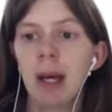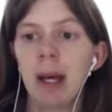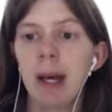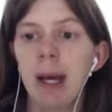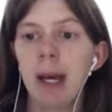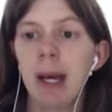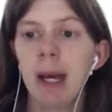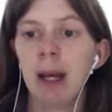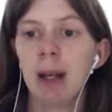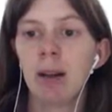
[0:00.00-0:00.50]

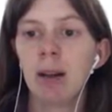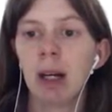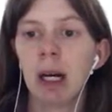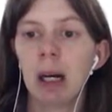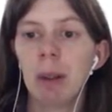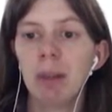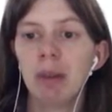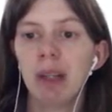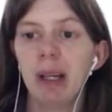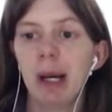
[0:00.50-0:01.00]
And the
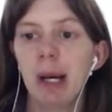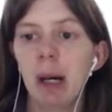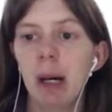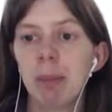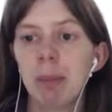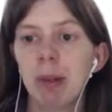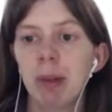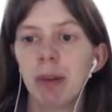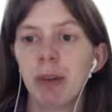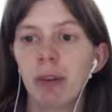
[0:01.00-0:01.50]
opposite
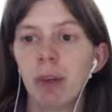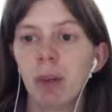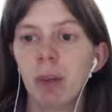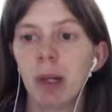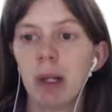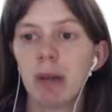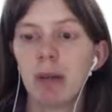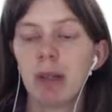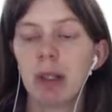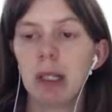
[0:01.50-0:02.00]
happens. What
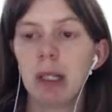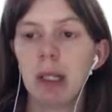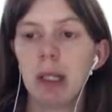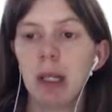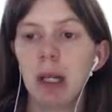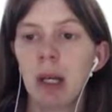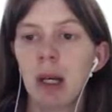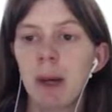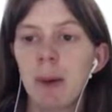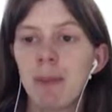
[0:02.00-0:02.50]
if he
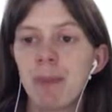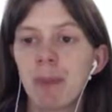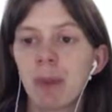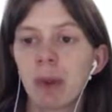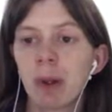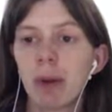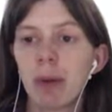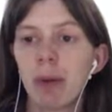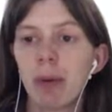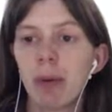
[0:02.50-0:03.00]

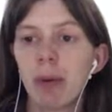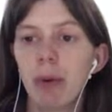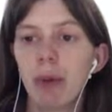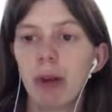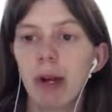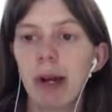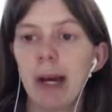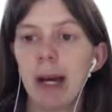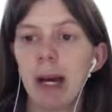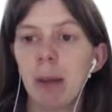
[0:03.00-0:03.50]
threw
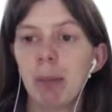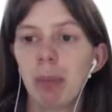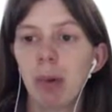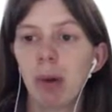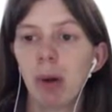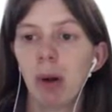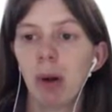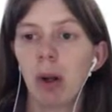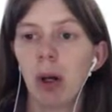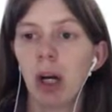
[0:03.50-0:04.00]
the
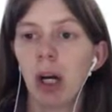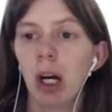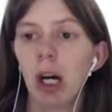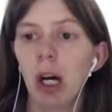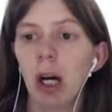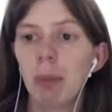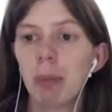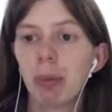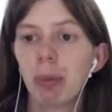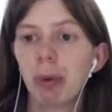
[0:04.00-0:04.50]
apple
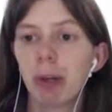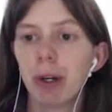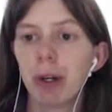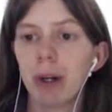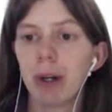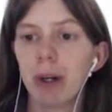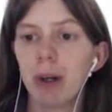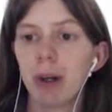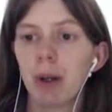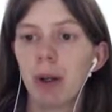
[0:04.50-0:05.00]
upward?
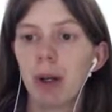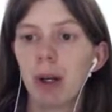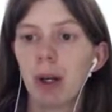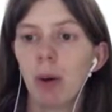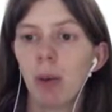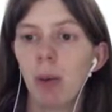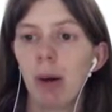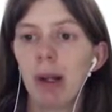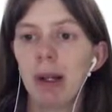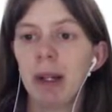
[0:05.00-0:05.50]

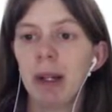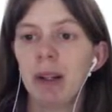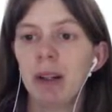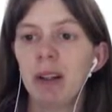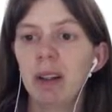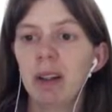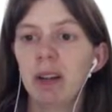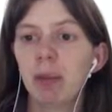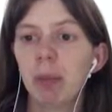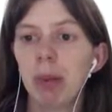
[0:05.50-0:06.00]
well then the
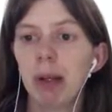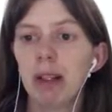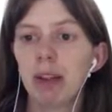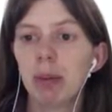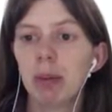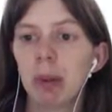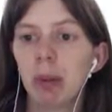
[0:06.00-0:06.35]
displacement